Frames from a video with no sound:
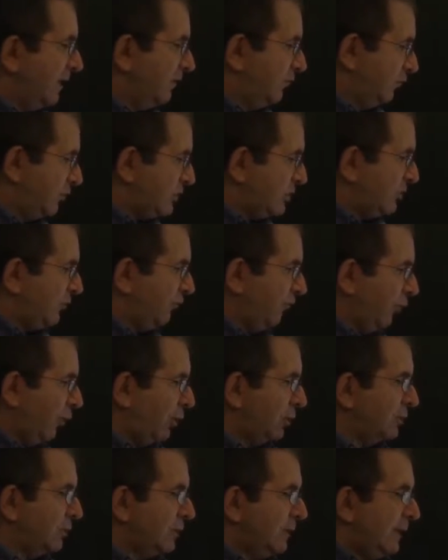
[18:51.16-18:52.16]
First of
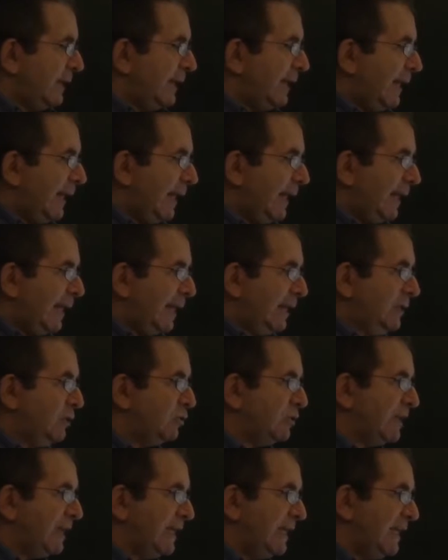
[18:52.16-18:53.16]
all,
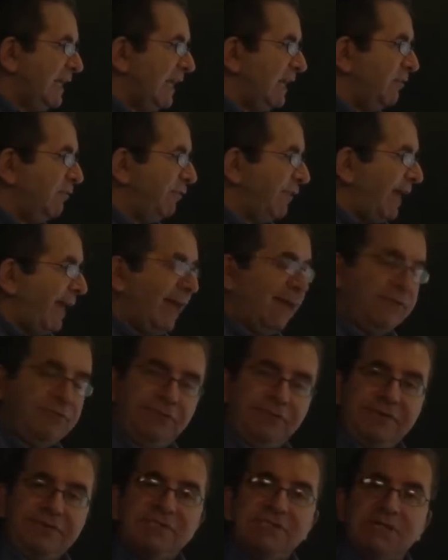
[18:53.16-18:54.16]
you can give a
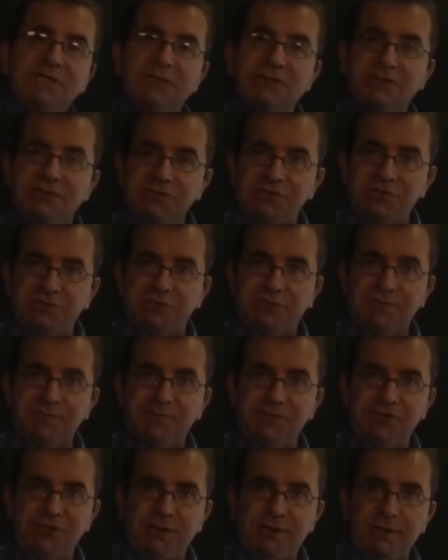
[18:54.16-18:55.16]
physical
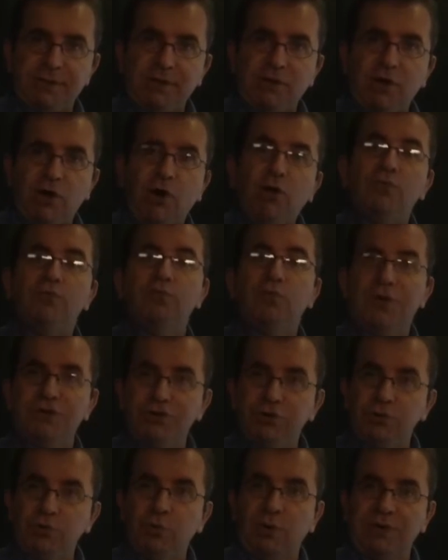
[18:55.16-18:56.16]
description of
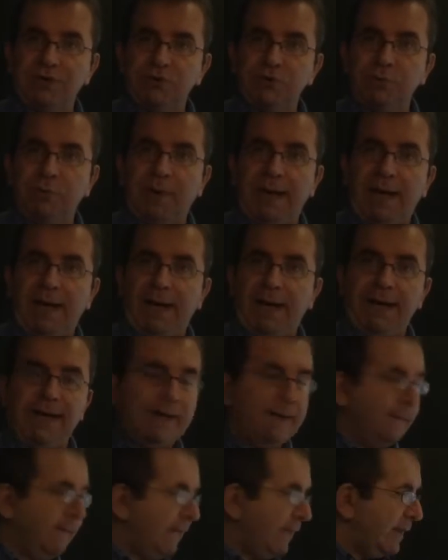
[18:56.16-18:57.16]
what you want to buy.
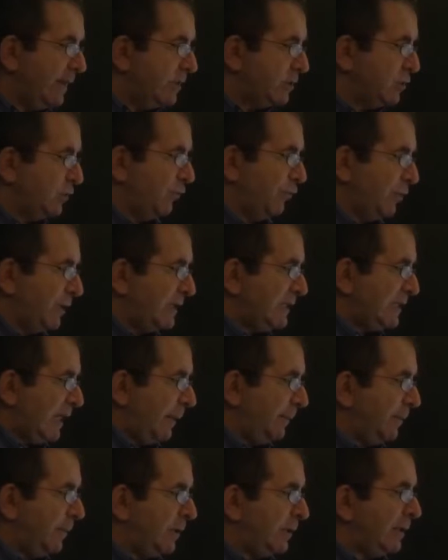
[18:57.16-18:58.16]
So for
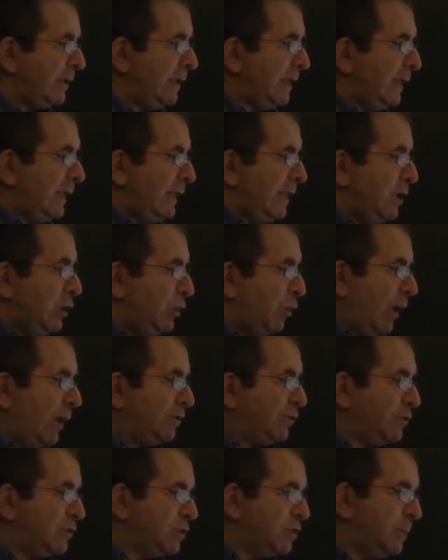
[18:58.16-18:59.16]
example, you
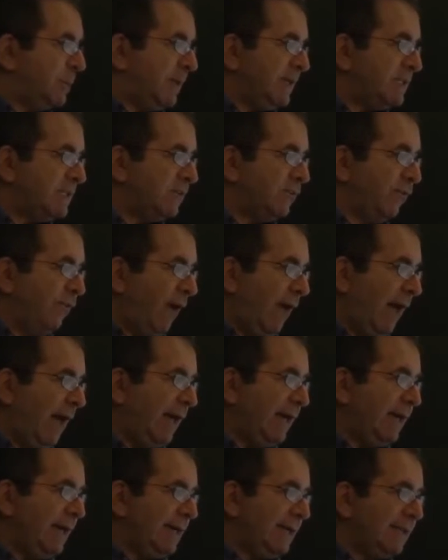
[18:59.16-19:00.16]
want to
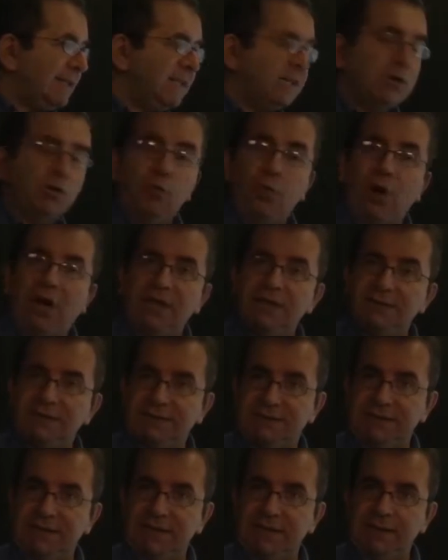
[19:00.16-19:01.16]
specify the
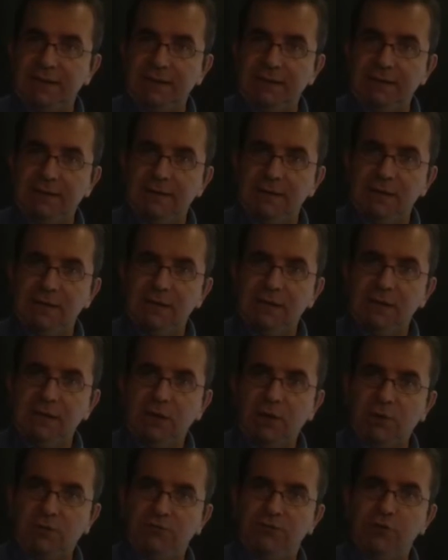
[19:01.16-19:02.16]
quality
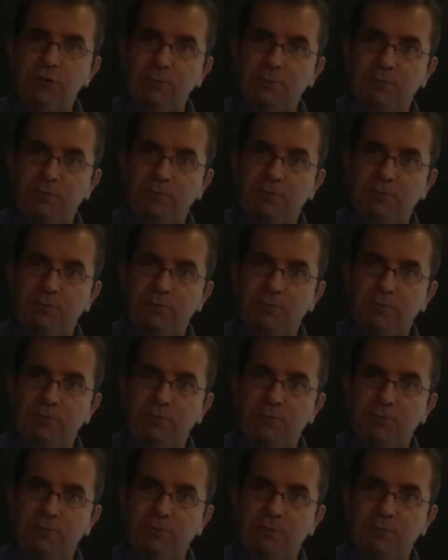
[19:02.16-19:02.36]
of your